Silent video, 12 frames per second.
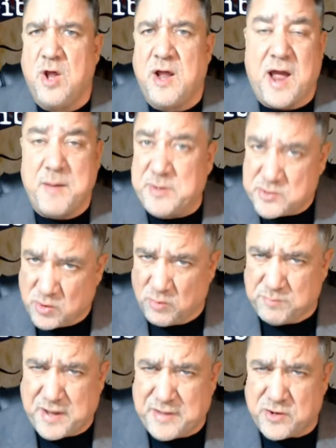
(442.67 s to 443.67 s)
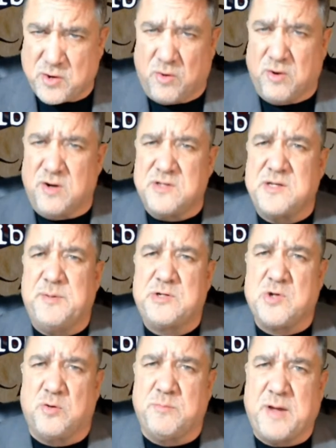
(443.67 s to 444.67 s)
I've been told by the courts, I've been
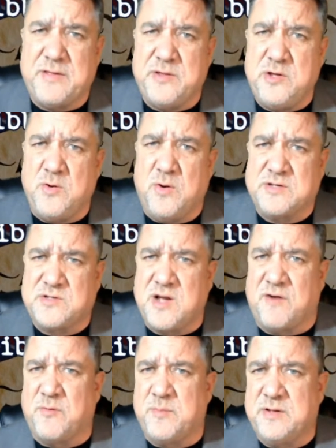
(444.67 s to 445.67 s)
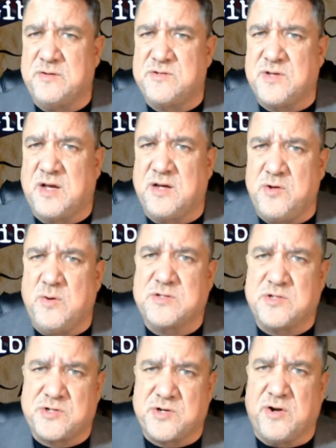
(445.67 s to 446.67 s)
told by the U.S. government's
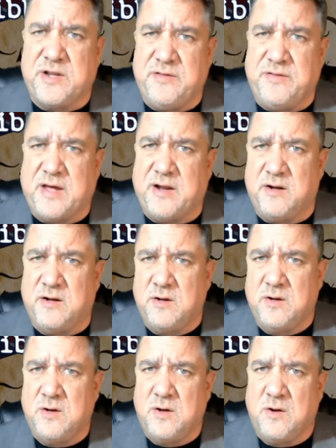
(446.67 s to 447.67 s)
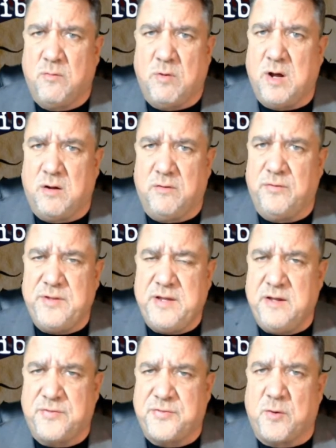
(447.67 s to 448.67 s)
U.S. attorney that, well,
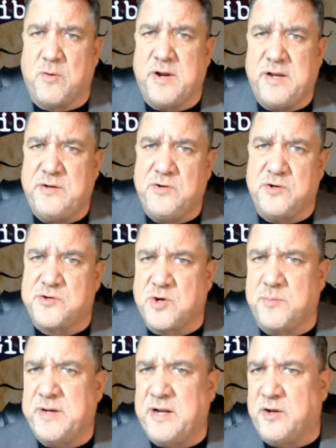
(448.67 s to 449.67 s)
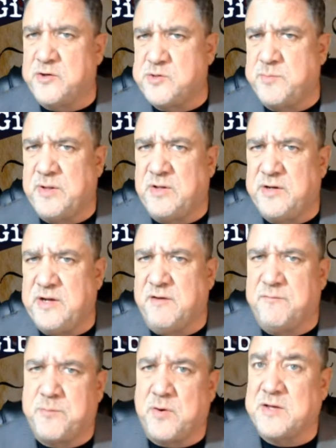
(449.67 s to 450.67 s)
the authority to determine eligibility
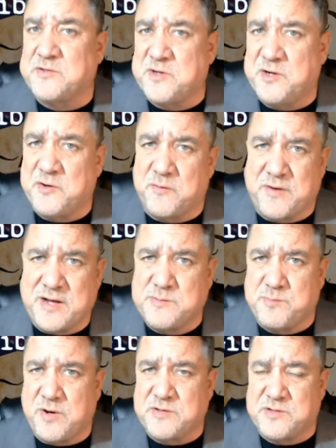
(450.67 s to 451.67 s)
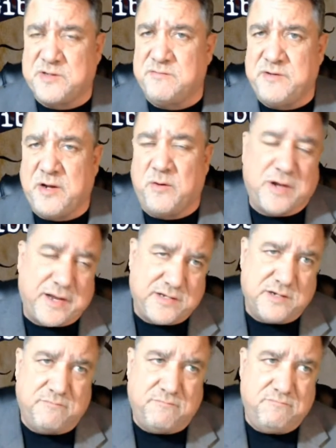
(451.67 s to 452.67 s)
of president or vice president, like
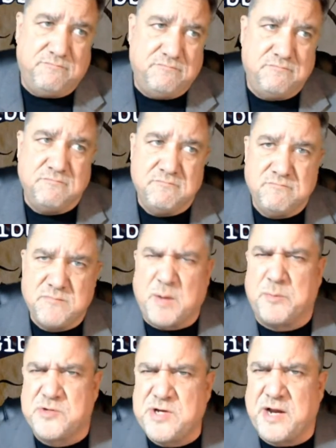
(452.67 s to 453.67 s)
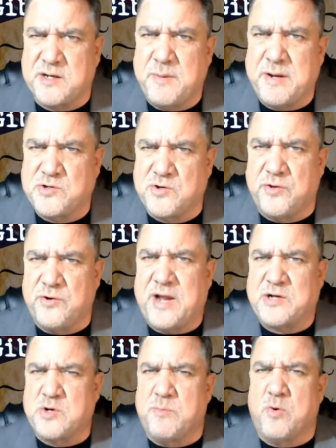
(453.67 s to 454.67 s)
to double check to make sure they're
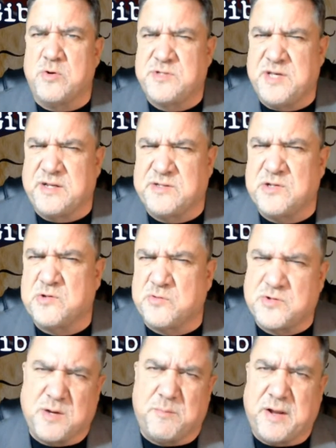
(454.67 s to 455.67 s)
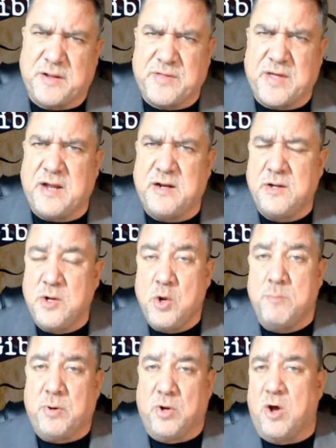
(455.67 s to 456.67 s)
natural born citizens or something like that,
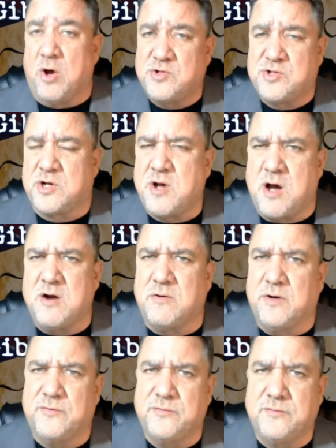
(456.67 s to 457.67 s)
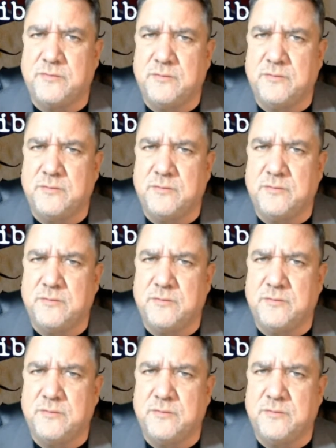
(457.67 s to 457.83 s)
belongs to Congress.